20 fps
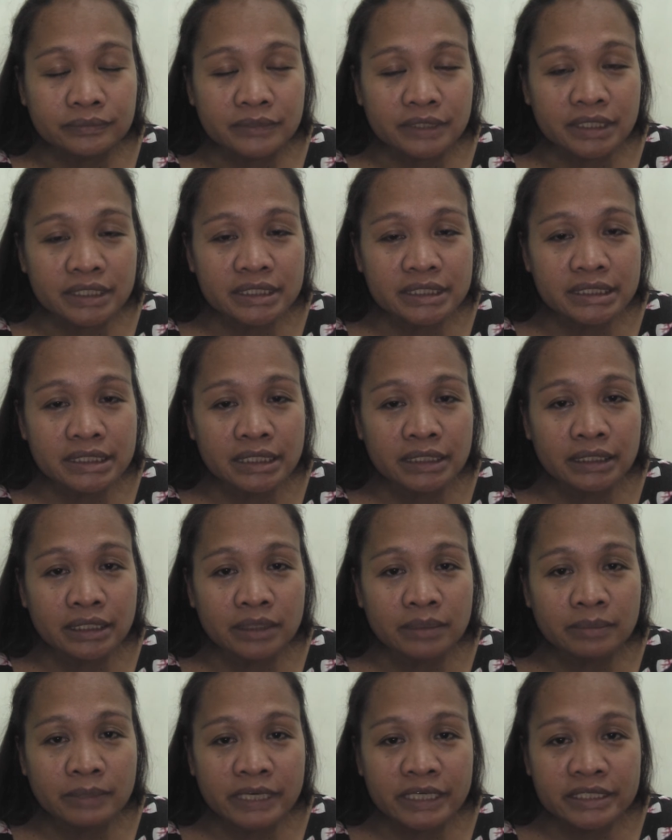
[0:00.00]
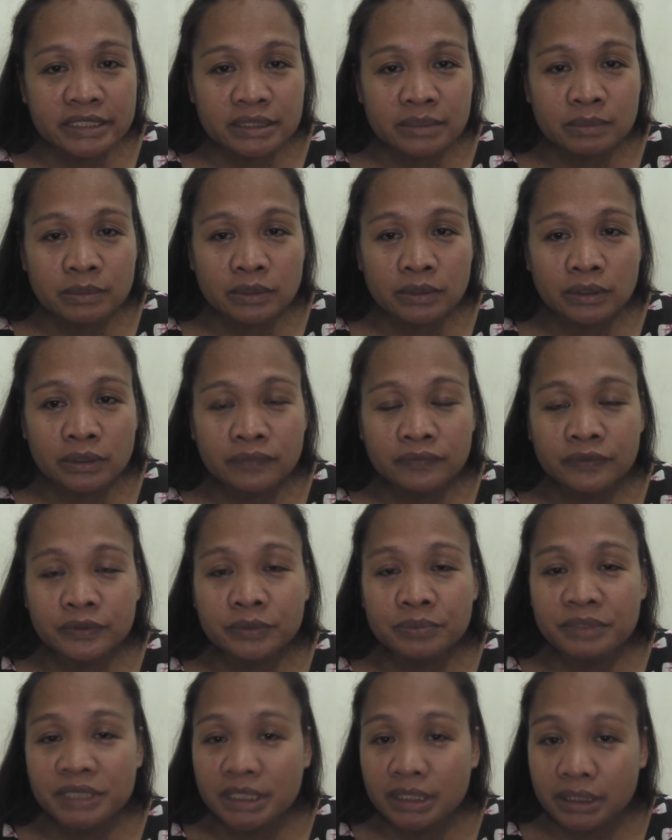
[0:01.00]
it's not advisable for
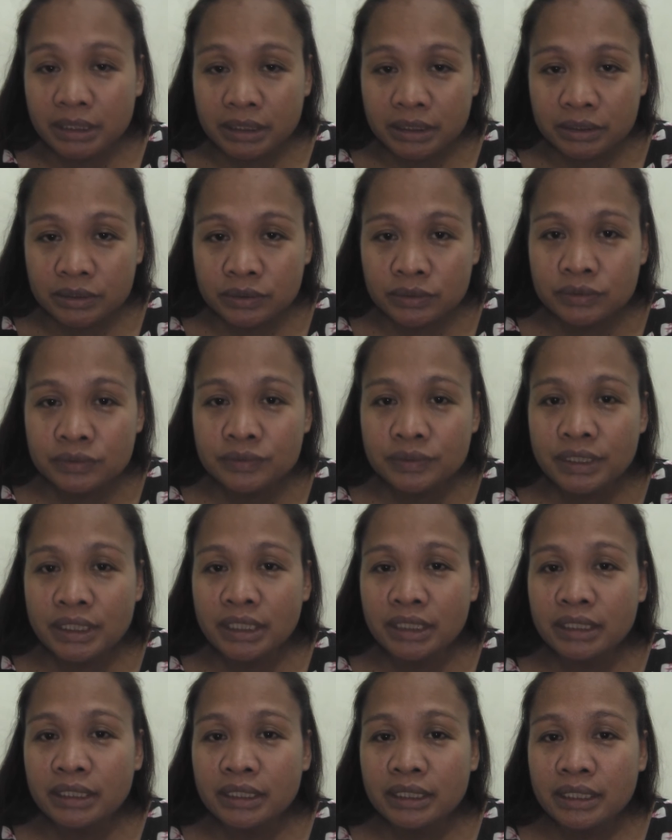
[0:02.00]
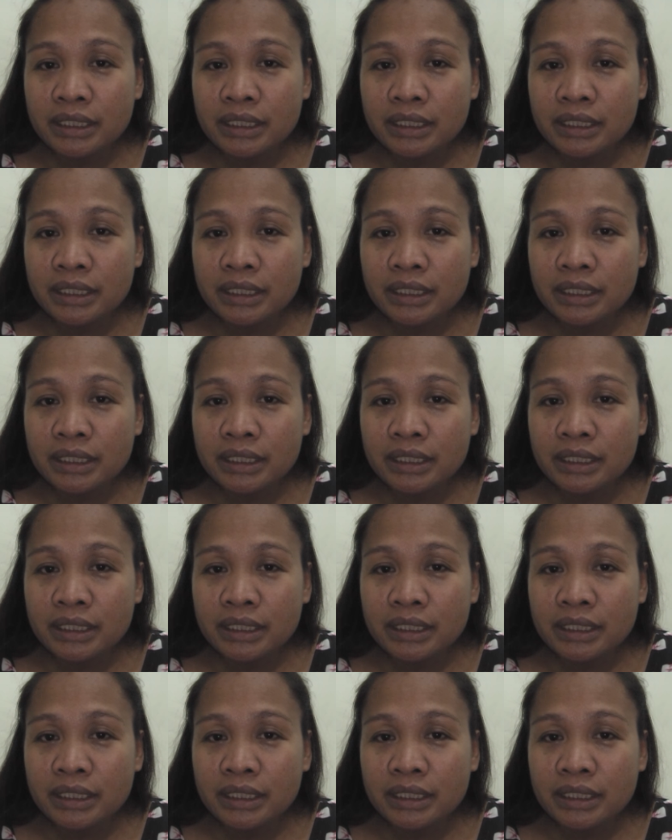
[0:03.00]
me to drink